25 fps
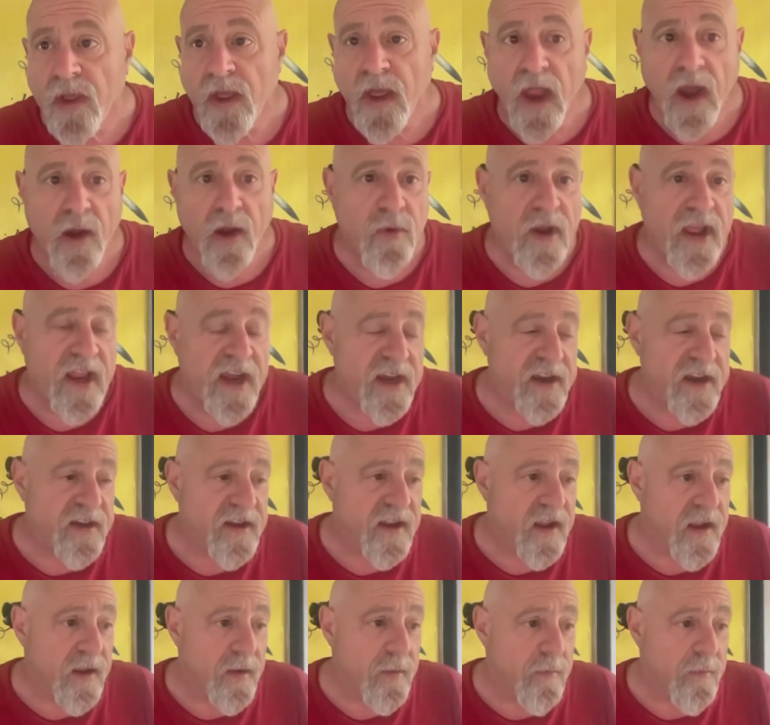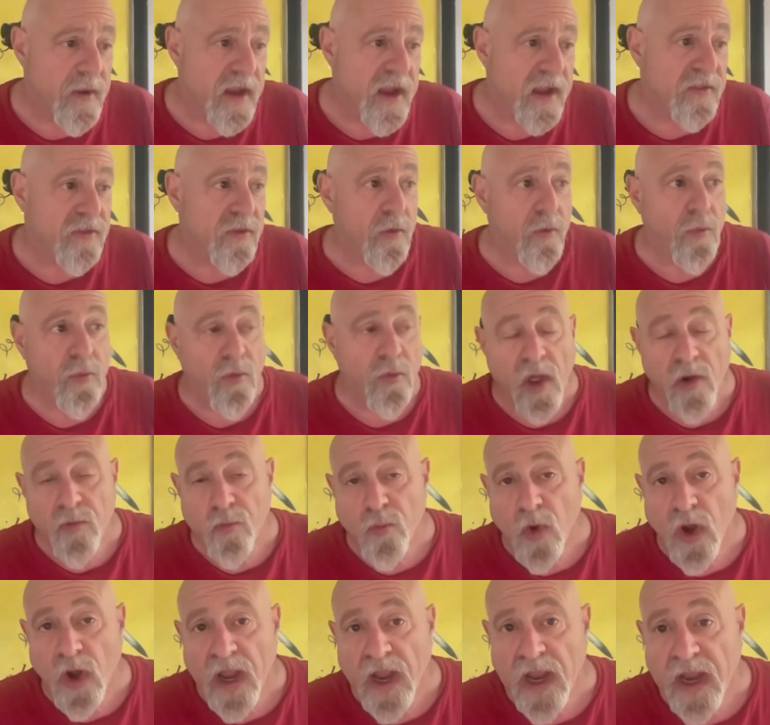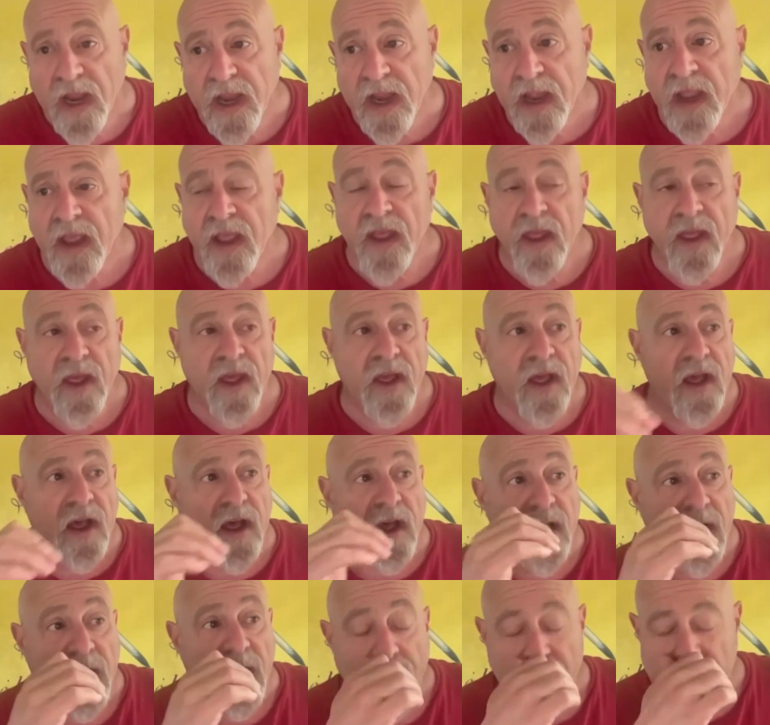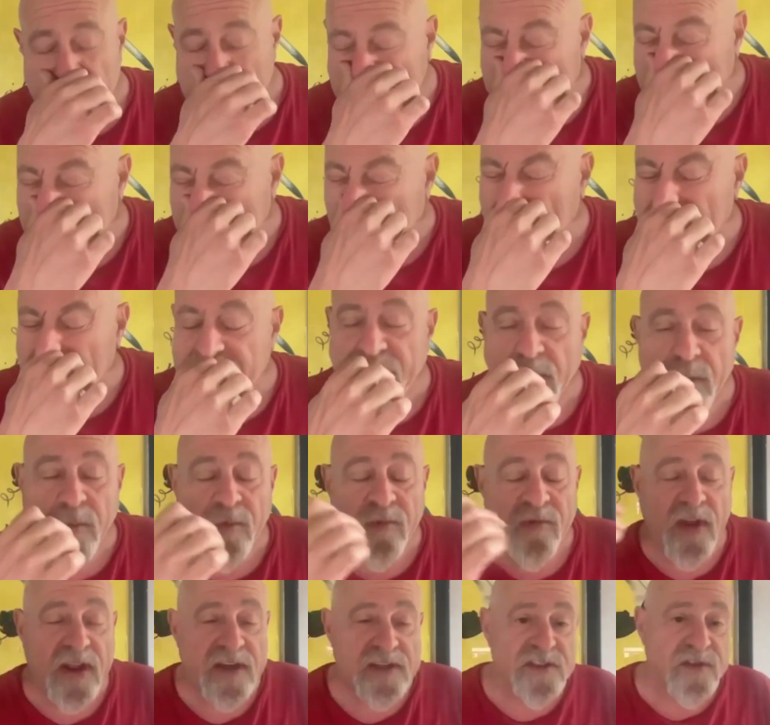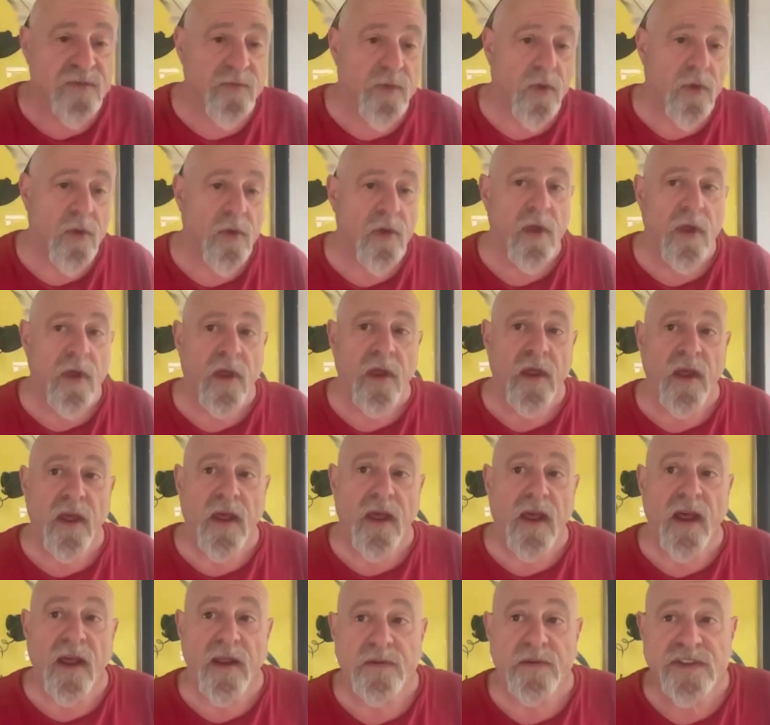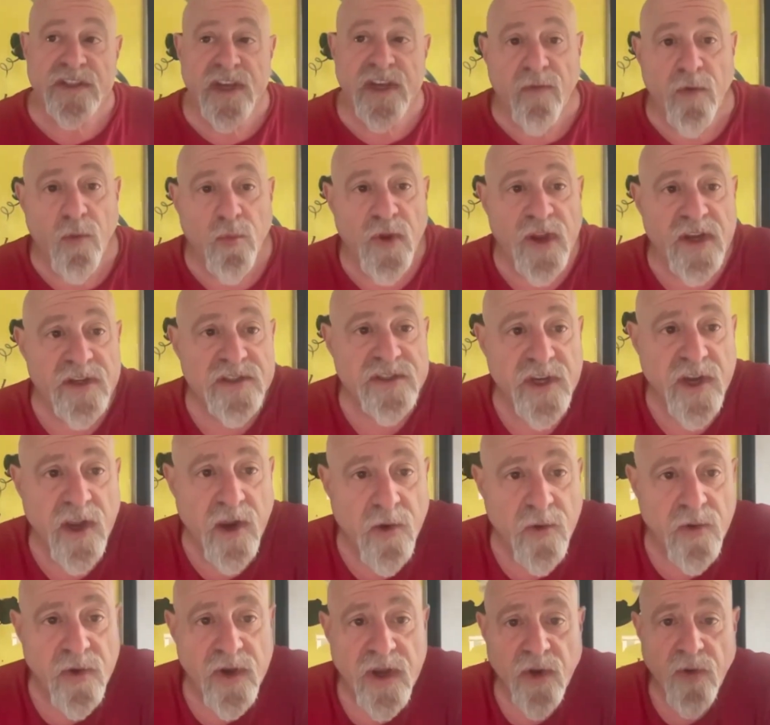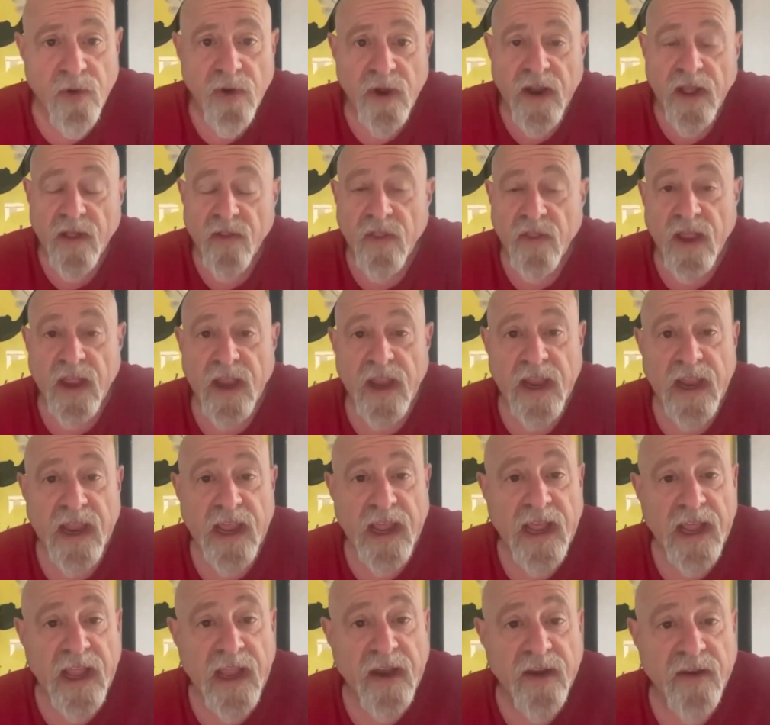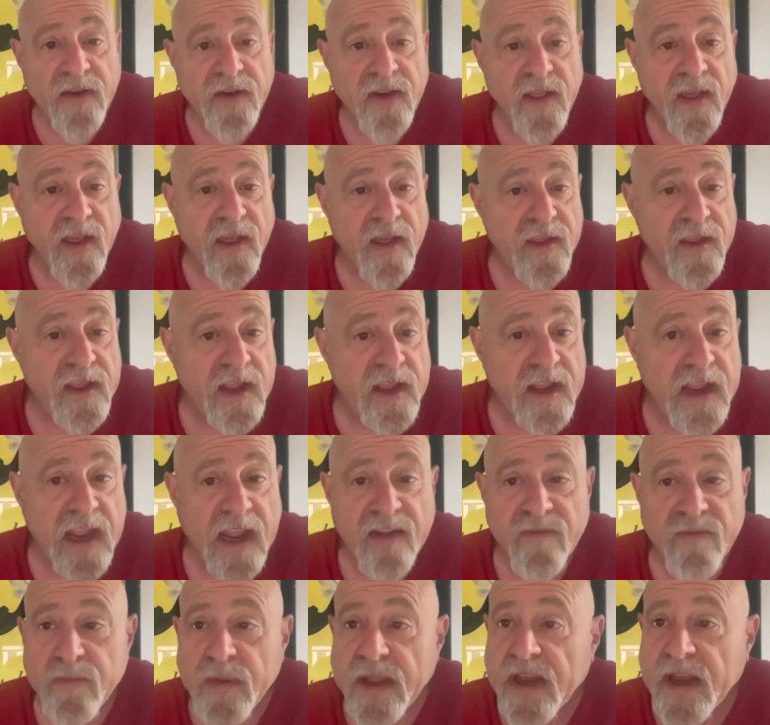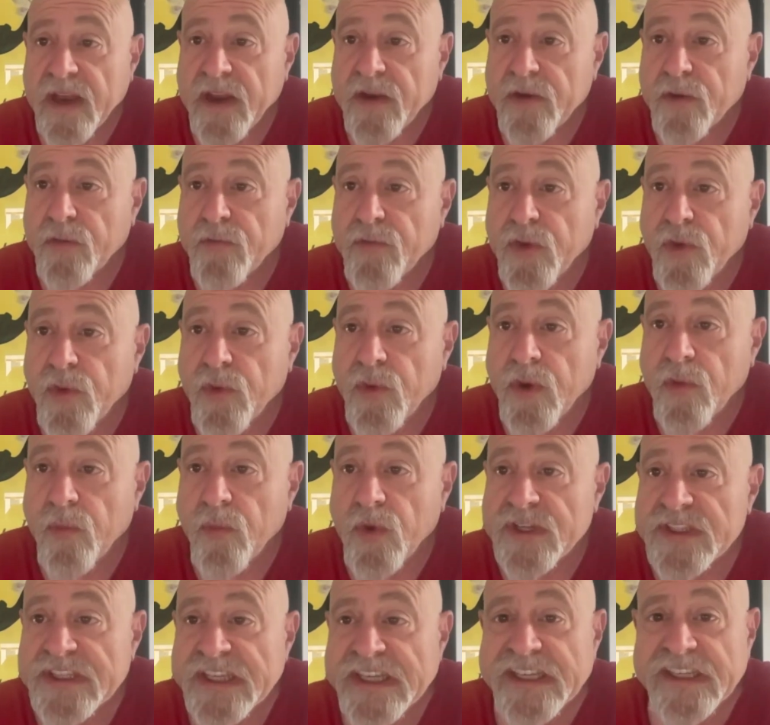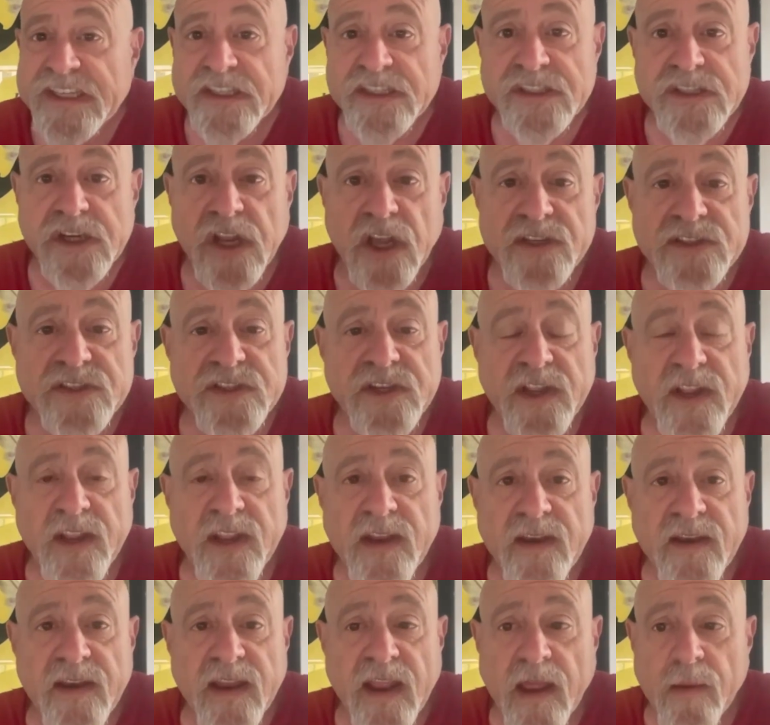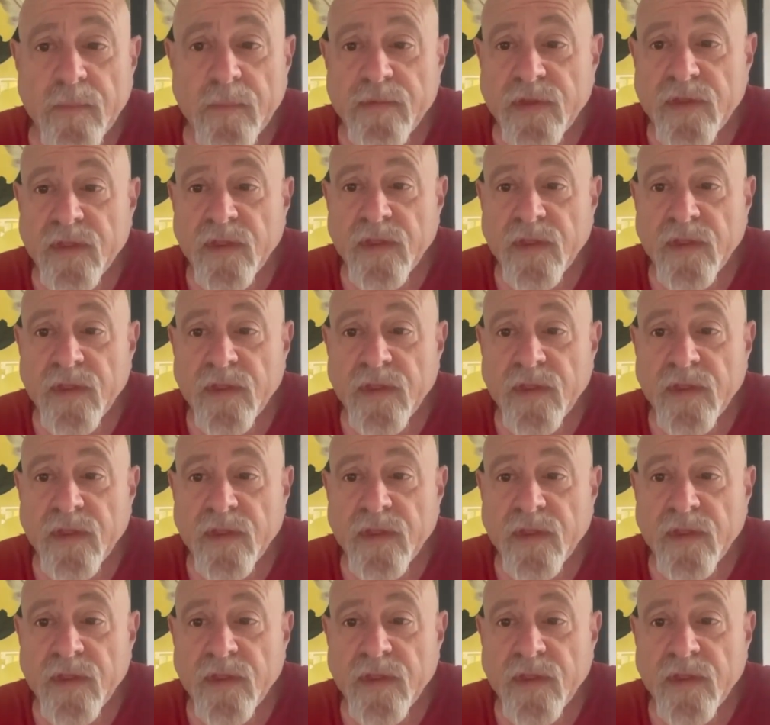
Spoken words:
I ran into him at the Runway AI Film Festival several weeks ago here in LA, and he gave me an interview in which he discussed in depth